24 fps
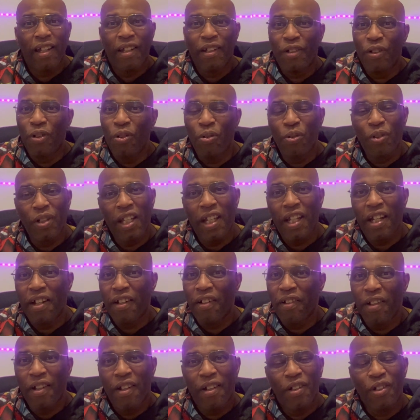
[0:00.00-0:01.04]
New
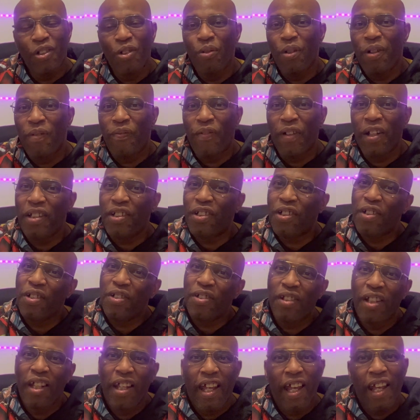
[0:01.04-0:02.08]
year, new
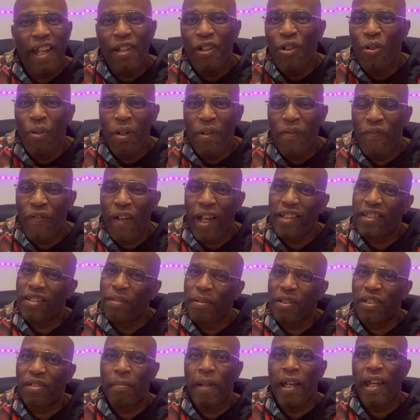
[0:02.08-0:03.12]
adventures, and new
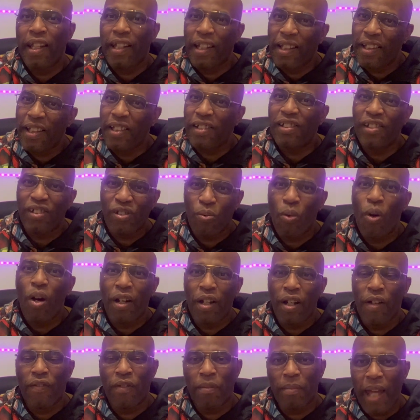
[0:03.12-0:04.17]
investments, man. And this is one
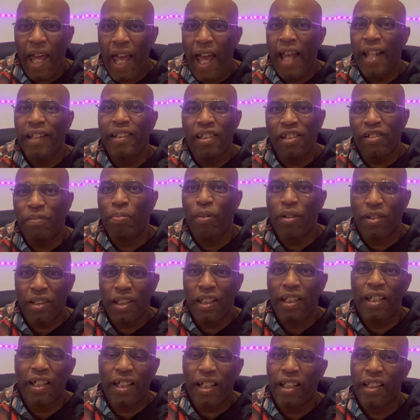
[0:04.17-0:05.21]
of them. Add this book to
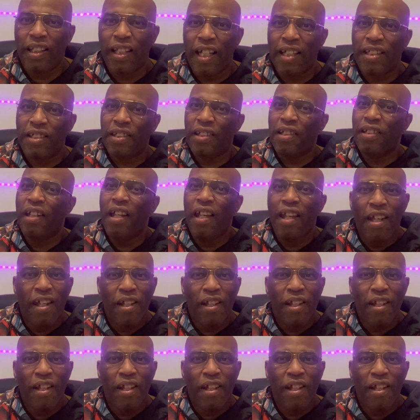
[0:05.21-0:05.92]
your collection.